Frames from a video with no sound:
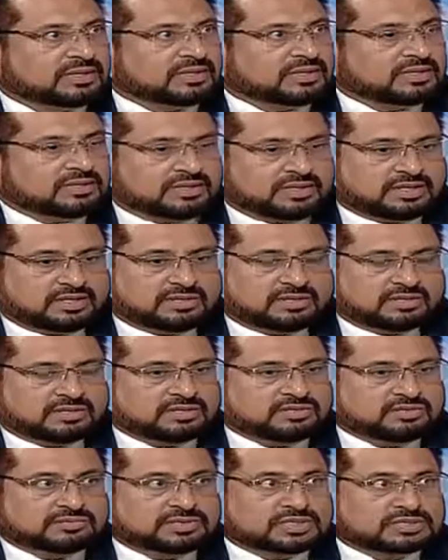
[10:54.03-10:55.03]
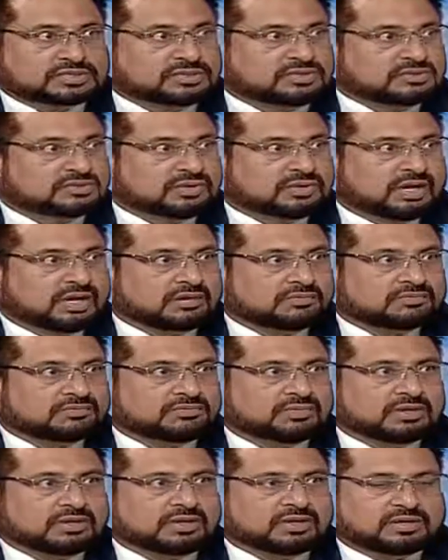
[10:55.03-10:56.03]
then you must to have
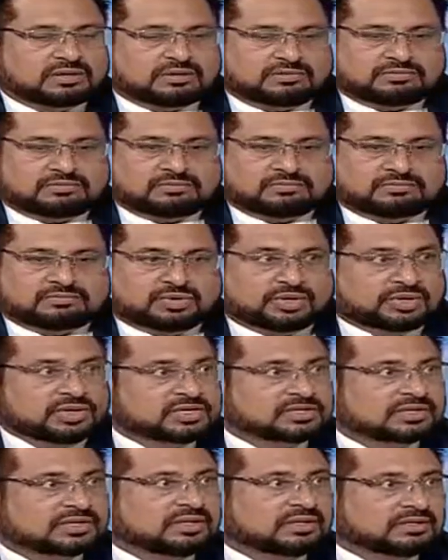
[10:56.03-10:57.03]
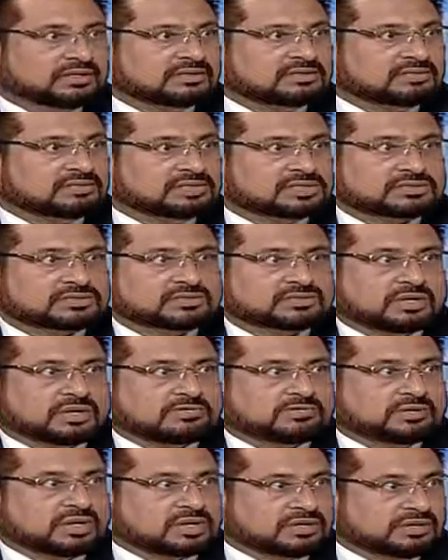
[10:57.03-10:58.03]
monitoring, you must to have
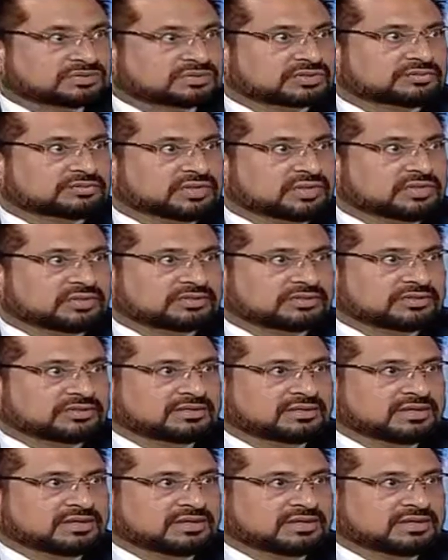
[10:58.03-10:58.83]
accountability,